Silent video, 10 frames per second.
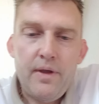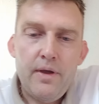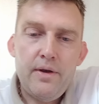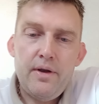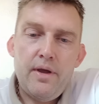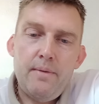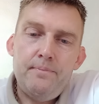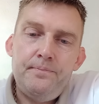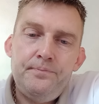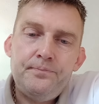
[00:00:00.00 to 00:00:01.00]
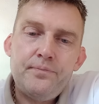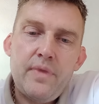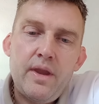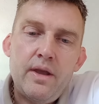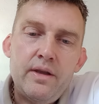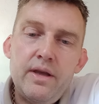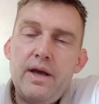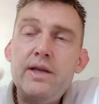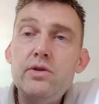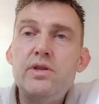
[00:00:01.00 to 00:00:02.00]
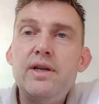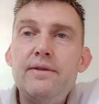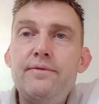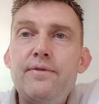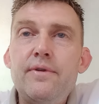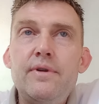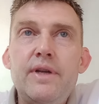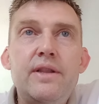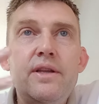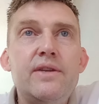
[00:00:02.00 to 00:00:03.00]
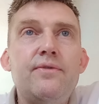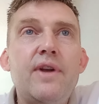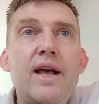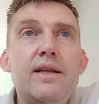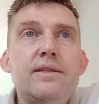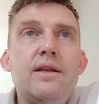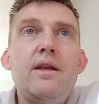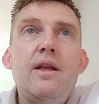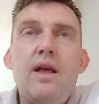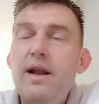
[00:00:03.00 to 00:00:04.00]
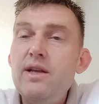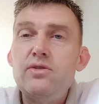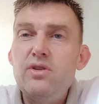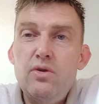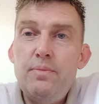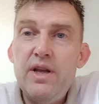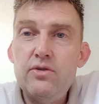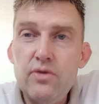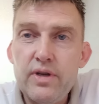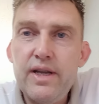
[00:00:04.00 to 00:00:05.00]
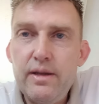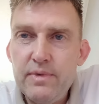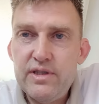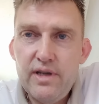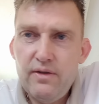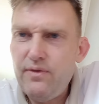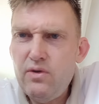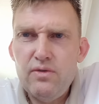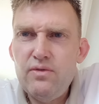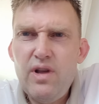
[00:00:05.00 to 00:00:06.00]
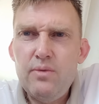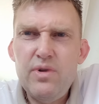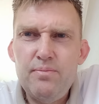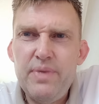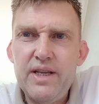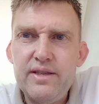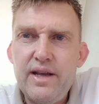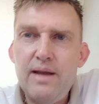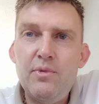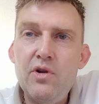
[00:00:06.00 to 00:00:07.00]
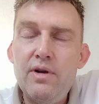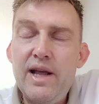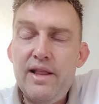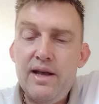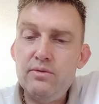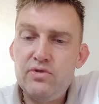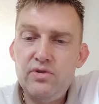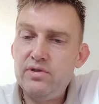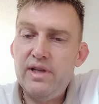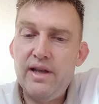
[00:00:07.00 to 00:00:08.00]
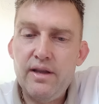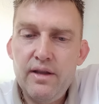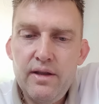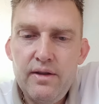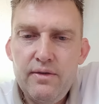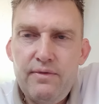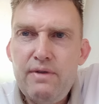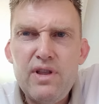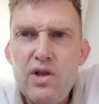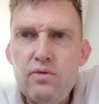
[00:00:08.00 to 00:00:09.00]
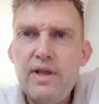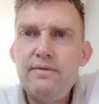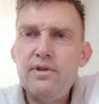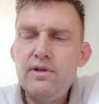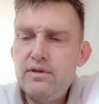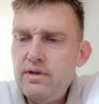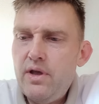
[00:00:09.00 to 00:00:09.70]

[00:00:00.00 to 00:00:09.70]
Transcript: And, I used to live in these flats. And I used to do a bit of drug dealing myself. I weren't big time or all like that. I was just, like, very low level.